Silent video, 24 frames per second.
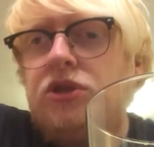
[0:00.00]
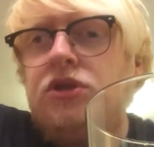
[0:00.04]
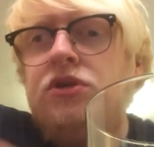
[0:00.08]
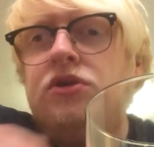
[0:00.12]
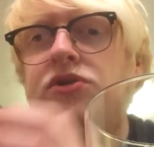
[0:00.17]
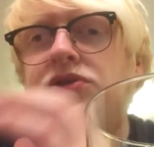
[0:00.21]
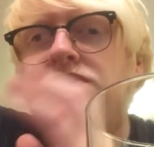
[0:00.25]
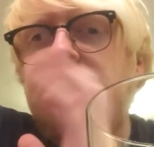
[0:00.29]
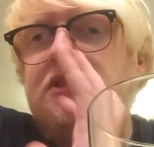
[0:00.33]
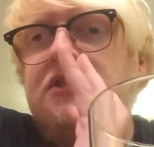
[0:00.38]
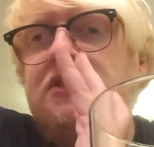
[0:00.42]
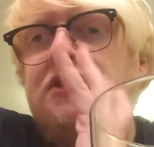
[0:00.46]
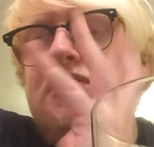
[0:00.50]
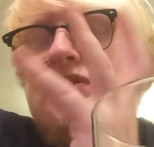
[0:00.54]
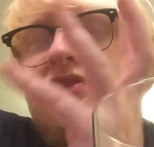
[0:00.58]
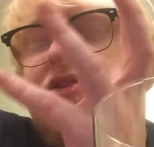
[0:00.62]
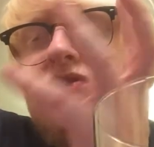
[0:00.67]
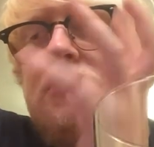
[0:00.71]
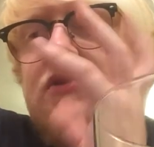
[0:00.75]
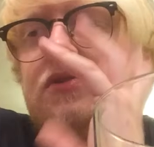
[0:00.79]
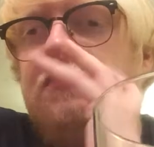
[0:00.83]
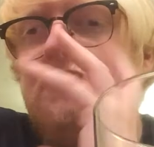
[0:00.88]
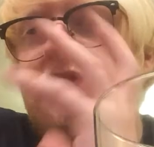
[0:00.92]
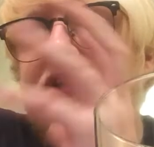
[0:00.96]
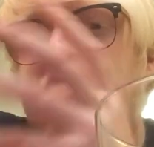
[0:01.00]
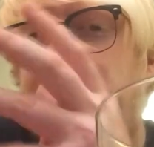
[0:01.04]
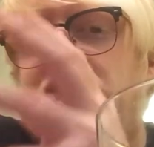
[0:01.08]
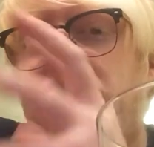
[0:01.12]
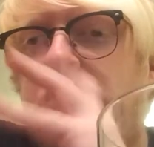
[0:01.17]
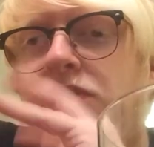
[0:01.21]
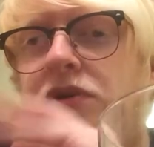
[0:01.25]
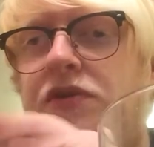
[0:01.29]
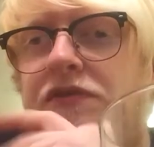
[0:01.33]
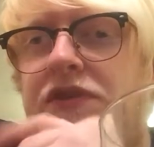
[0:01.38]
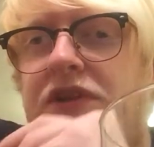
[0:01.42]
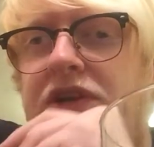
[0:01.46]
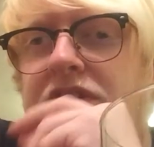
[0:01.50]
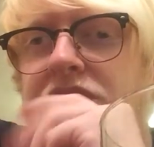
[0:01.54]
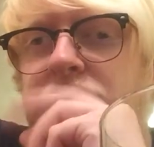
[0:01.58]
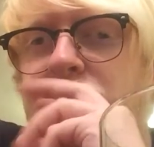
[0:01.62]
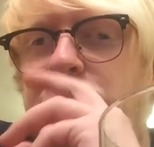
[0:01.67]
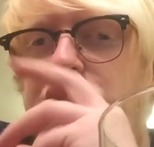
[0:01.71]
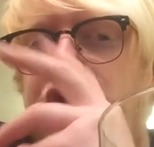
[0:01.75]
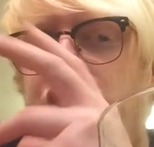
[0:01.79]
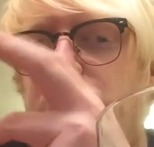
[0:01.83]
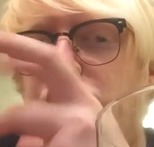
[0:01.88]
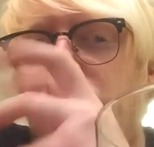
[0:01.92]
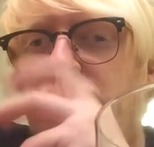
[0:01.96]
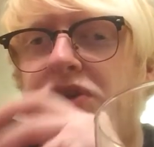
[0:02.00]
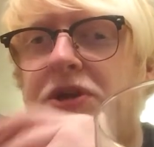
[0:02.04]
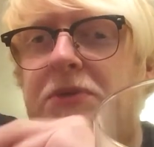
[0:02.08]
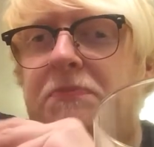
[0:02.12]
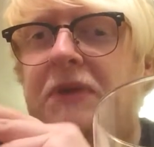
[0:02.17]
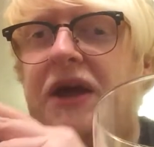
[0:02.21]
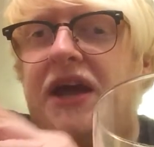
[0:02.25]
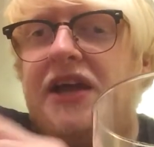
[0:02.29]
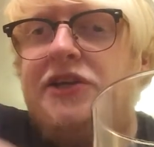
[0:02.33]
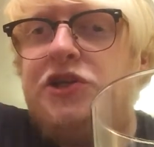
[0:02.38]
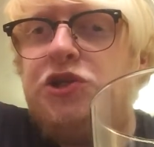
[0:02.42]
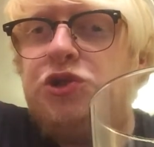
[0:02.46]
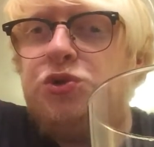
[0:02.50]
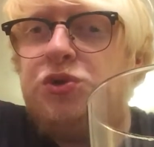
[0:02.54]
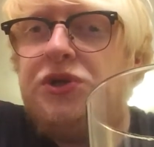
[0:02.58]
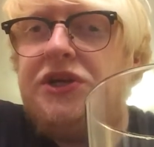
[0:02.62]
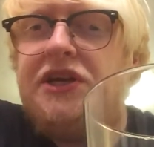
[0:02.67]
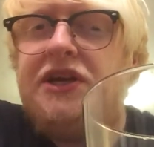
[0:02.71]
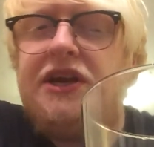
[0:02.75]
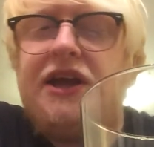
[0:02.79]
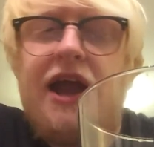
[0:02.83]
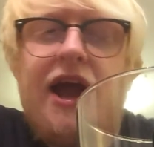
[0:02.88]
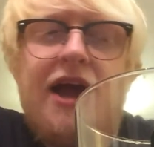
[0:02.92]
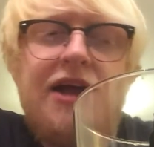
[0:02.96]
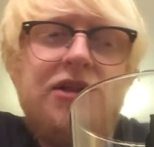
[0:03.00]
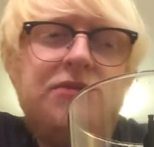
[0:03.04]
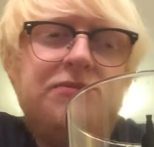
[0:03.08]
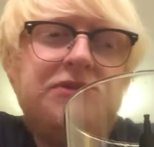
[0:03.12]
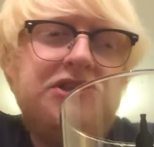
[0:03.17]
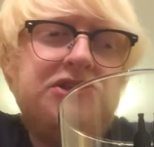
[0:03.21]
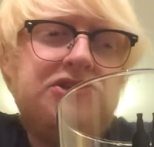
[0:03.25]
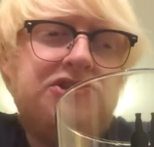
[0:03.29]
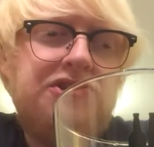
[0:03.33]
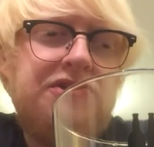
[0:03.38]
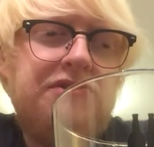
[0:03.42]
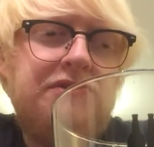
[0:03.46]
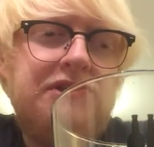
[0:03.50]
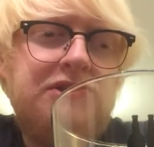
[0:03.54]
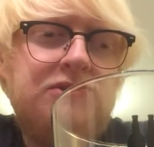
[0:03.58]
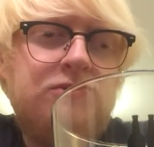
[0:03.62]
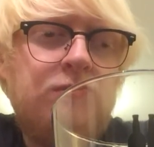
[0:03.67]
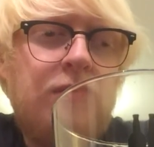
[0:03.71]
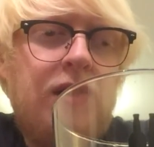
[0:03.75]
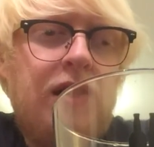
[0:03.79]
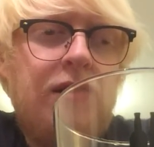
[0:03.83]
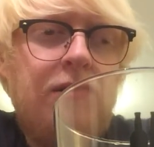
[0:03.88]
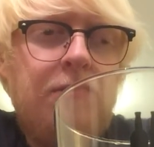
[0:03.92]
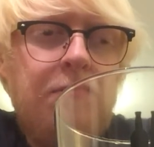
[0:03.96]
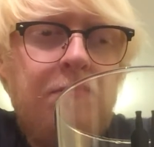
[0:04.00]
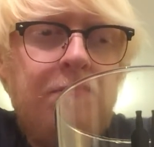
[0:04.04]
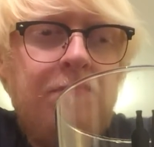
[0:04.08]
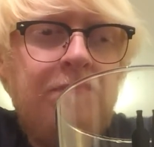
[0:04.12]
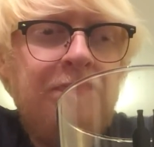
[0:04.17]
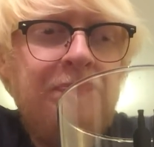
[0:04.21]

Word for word: because there's this lovely sort of like sugary pastry element to it as well.